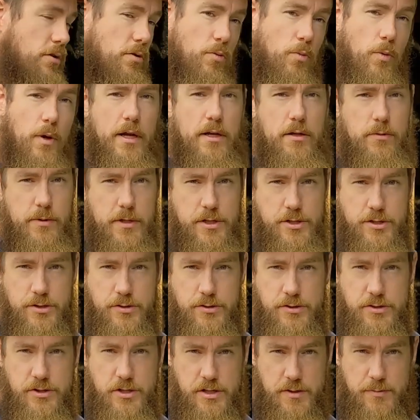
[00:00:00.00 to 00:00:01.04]
why do we
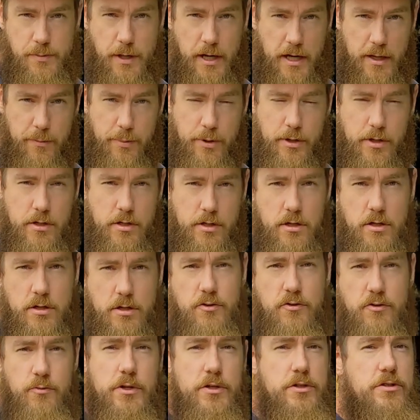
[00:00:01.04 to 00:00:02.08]
choose this pipe?
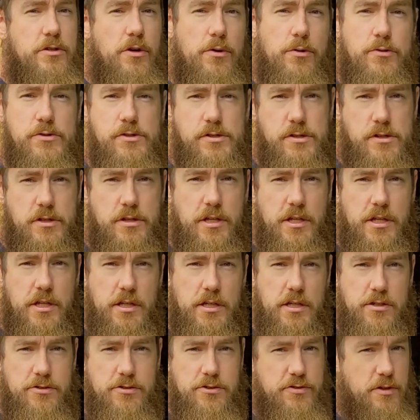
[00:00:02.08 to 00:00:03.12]
So we chose
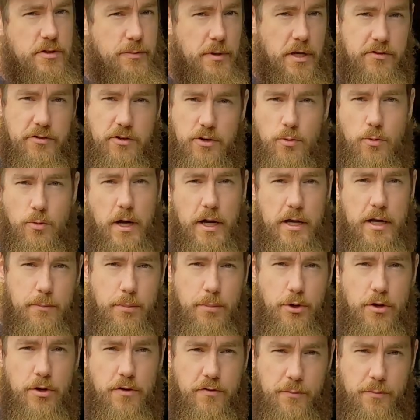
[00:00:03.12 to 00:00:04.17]
just the basic white
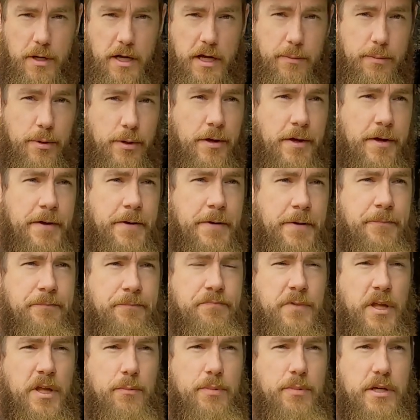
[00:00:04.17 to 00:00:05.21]
perf pipe
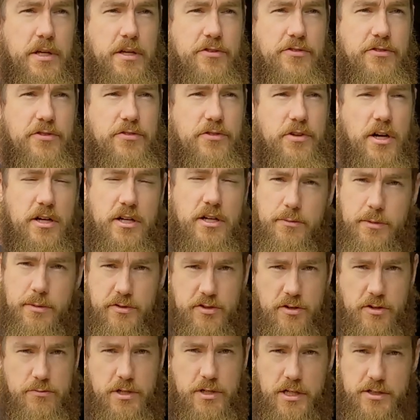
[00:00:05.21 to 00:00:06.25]
because it's not going to be
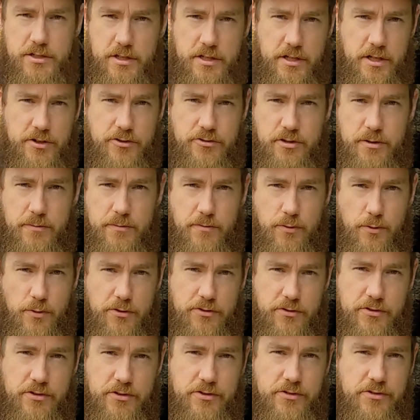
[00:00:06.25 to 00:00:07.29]
subject to any extreme
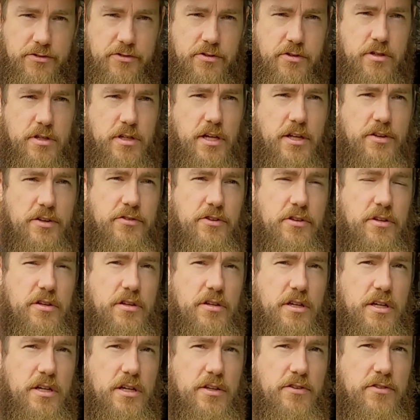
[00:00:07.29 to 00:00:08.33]
forces. It's
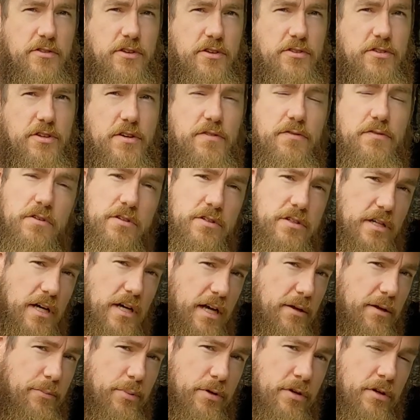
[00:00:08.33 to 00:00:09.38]
a different
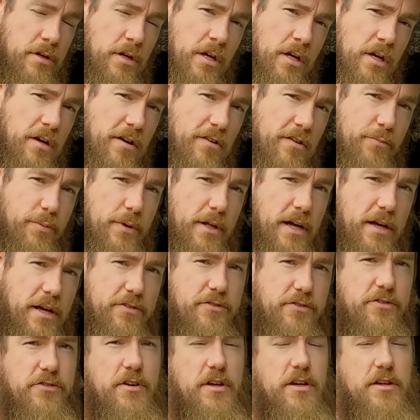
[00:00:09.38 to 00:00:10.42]
type of
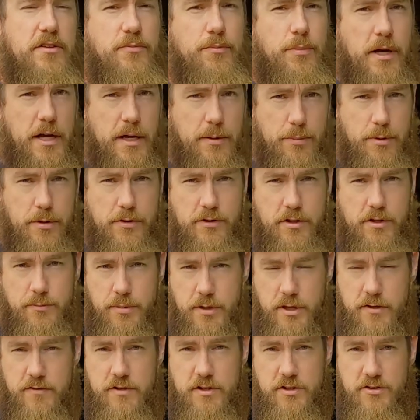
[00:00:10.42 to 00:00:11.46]
plasticized pipe than
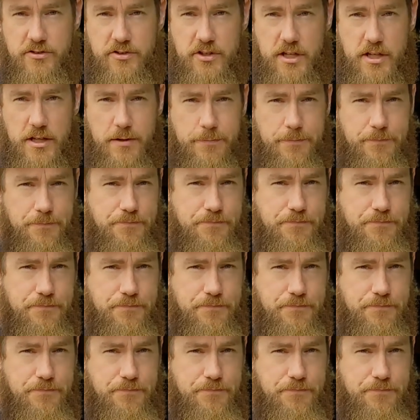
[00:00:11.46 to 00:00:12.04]
PVC,